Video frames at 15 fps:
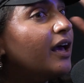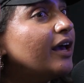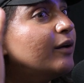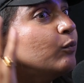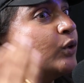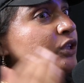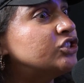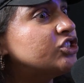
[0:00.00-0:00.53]

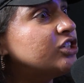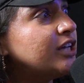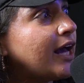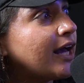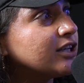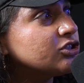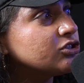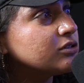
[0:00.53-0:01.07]
When she
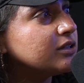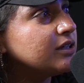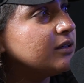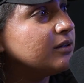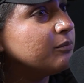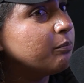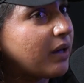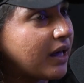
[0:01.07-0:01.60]

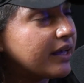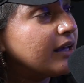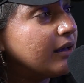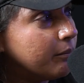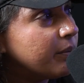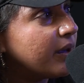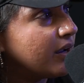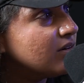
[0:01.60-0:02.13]
actually, by
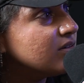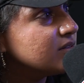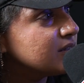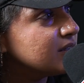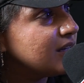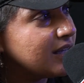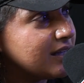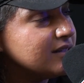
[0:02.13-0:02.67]

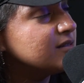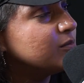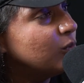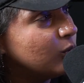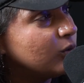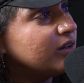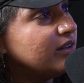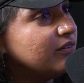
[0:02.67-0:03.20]
comparison, is
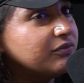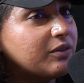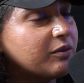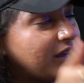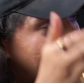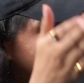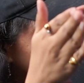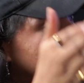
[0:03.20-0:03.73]
more of the
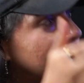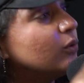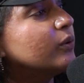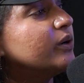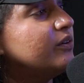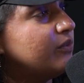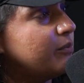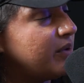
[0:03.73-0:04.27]

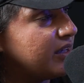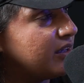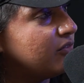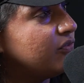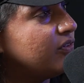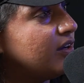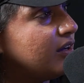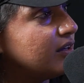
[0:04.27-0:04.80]
category of a Megan
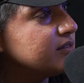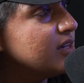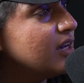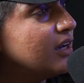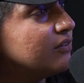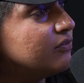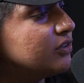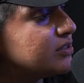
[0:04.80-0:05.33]
Fox
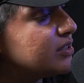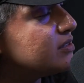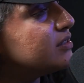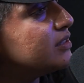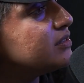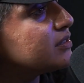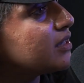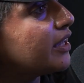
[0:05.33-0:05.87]
versus
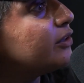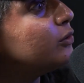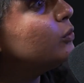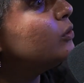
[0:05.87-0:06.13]
this guy who